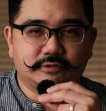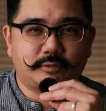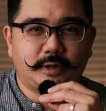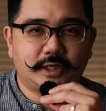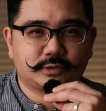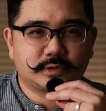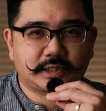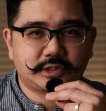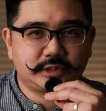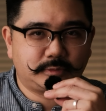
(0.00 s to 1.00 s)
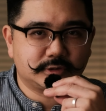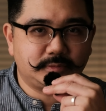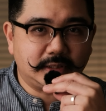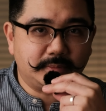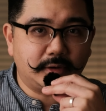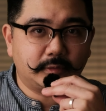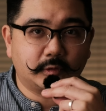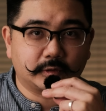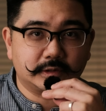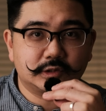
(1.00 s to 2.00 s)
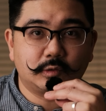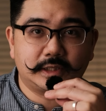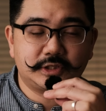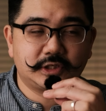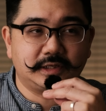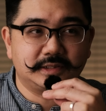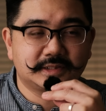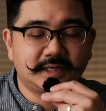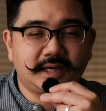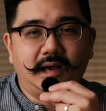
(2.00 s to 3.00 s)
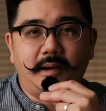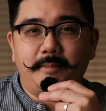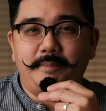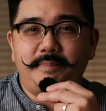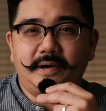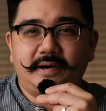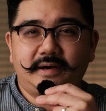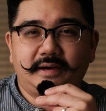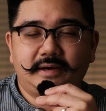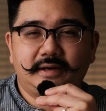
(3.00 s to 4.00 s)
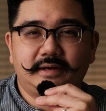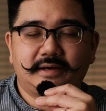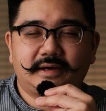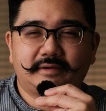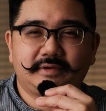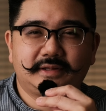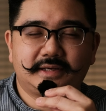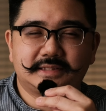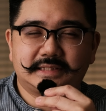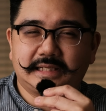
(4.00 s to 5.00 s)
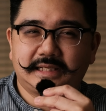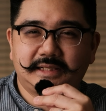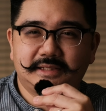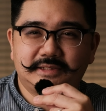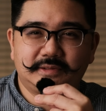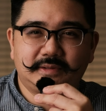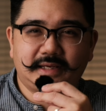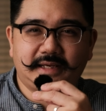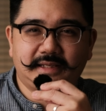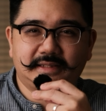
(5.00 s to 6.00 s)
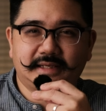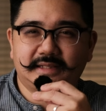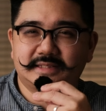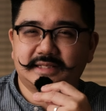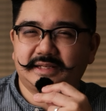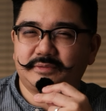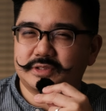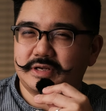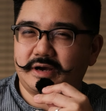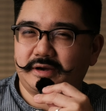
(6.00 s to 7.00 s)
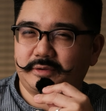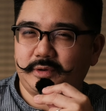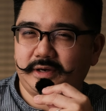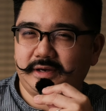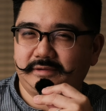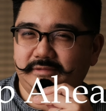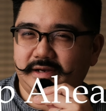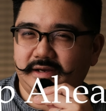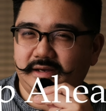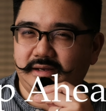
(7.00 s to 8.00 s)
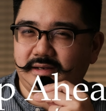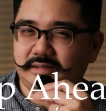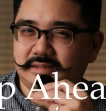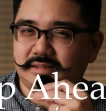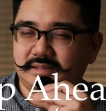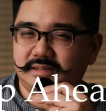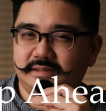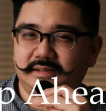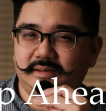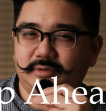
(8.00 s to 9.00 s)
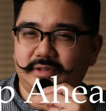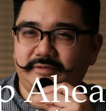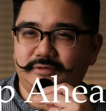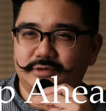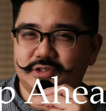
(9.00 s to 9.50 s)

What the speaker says: Fromage was actually supposed to be about Gorgonzola cheese, but I realized a little too late that something was not quite right about that first